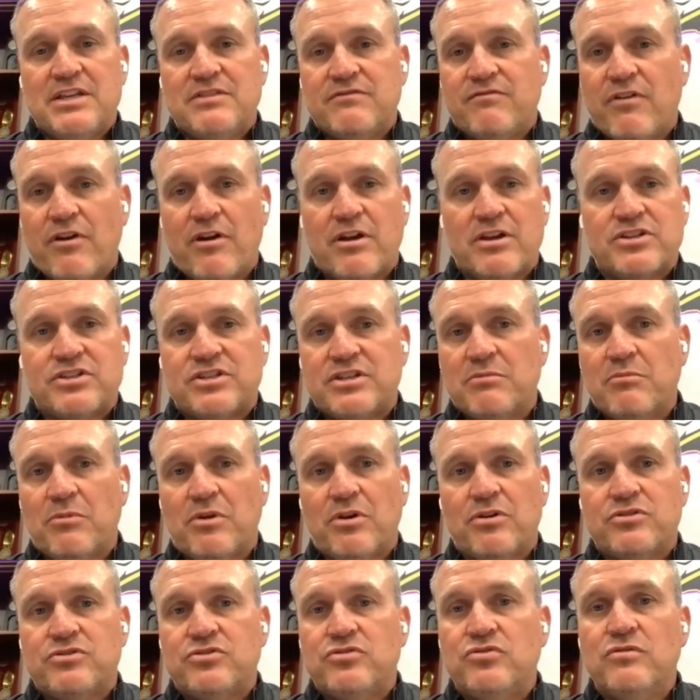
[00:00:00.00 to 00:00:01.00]
very
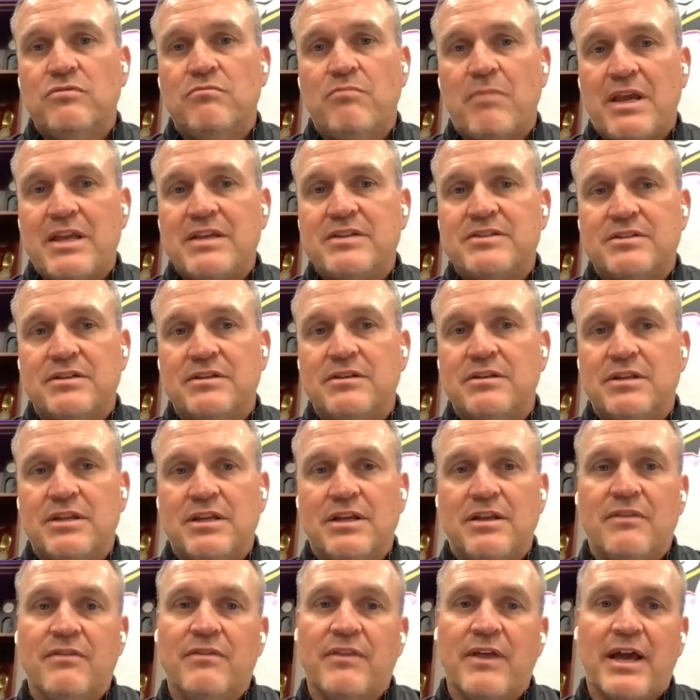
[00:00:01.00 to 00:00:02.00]
similar to Mason
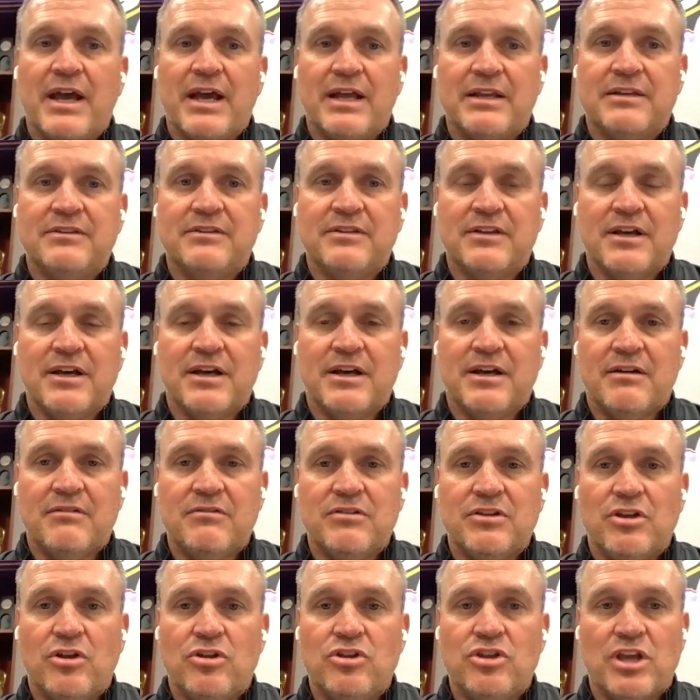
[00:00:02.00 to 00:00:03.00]
in that,
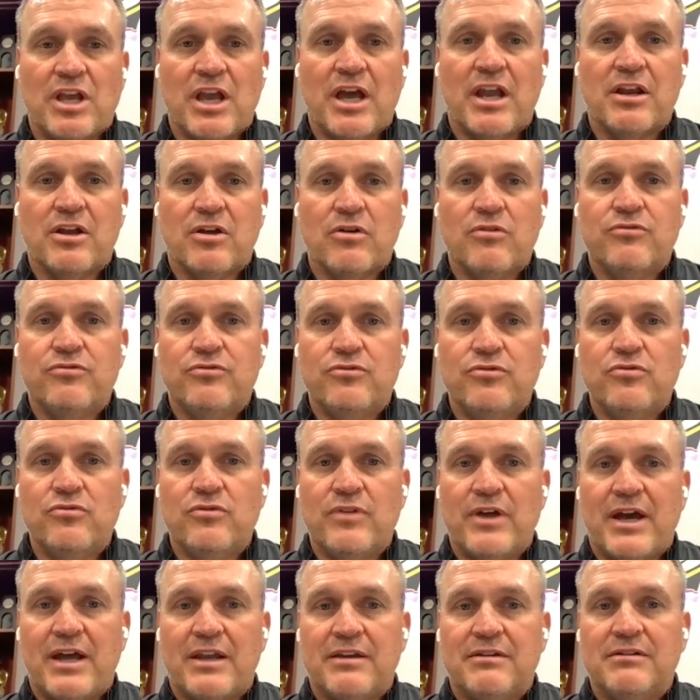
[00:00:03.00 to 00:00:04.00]
you got to go through
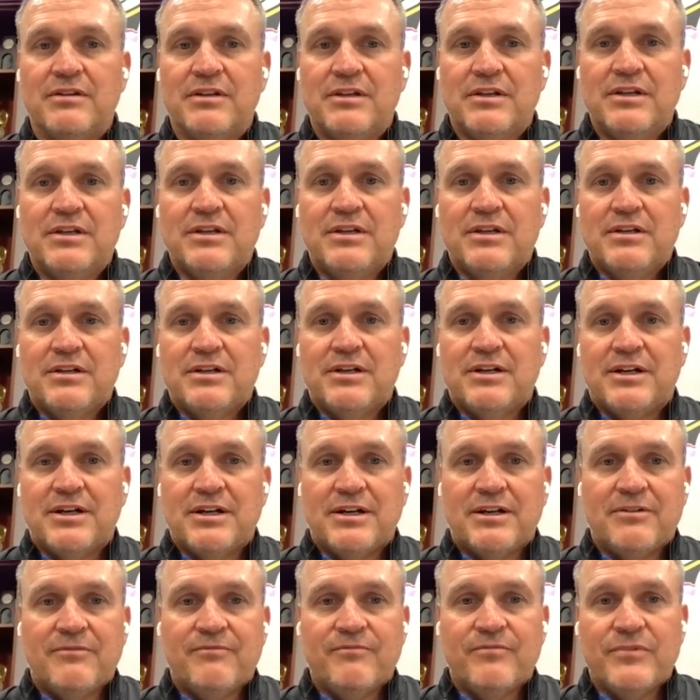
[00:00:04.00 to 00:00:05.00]
that.
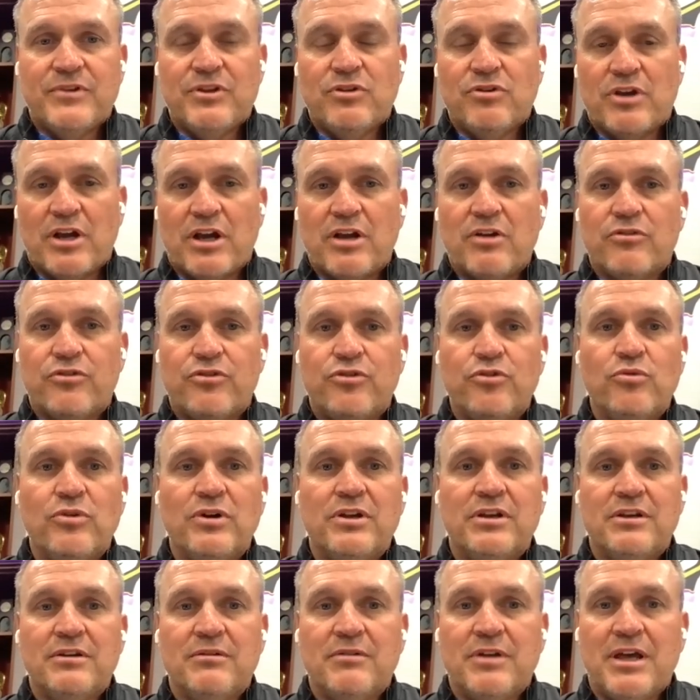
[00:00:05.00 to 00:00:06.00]
You got to go through
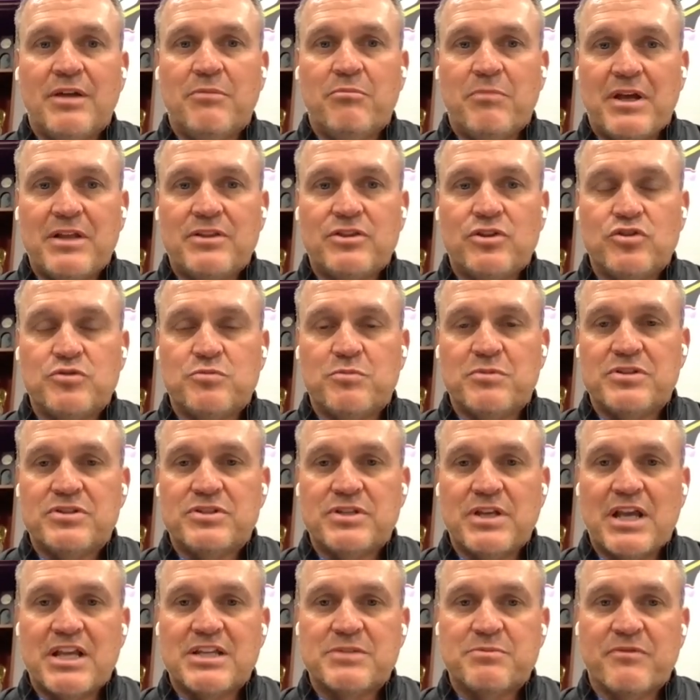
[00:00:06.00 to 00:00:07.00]
it and make those
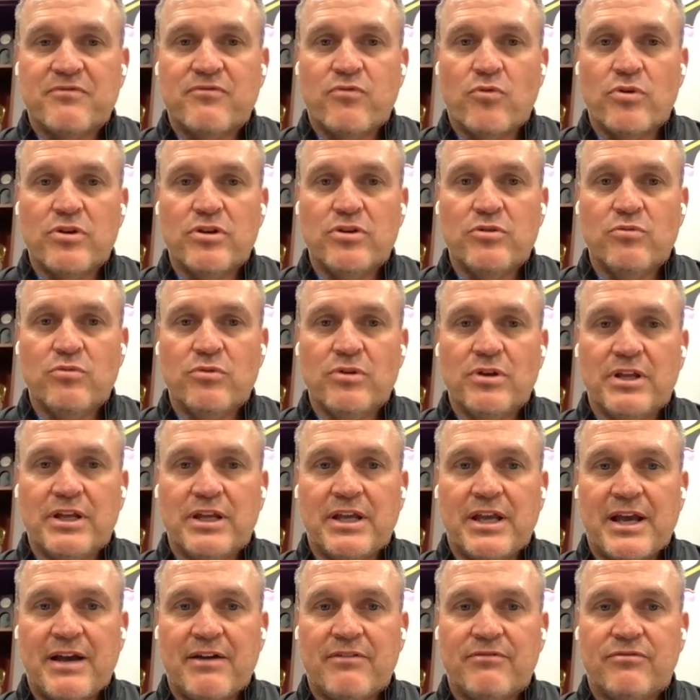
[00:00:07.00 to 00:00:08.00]
mistakes before you
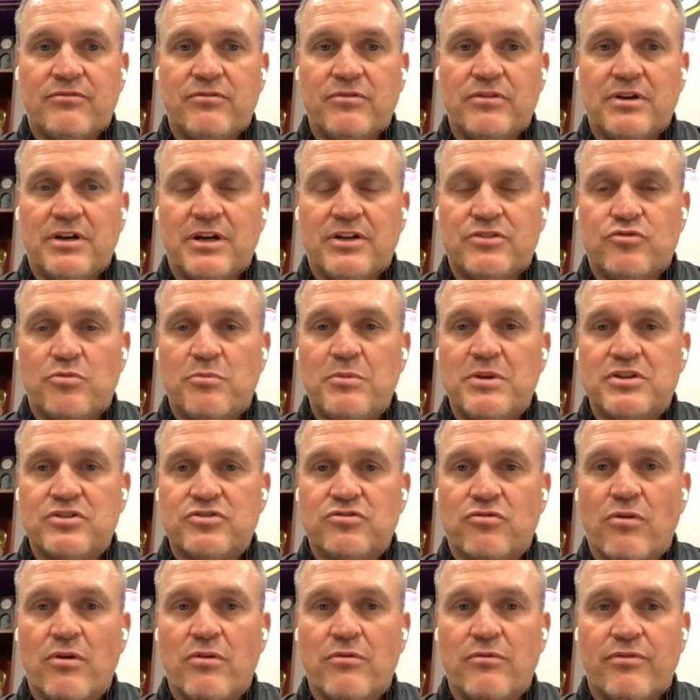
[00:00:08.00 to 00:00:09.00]
really have
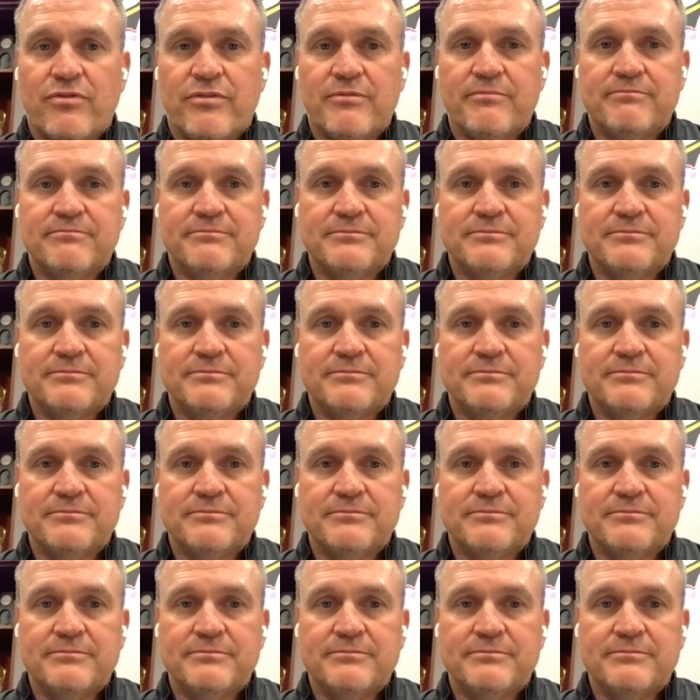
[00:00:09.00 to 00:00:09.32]
tremendous growth.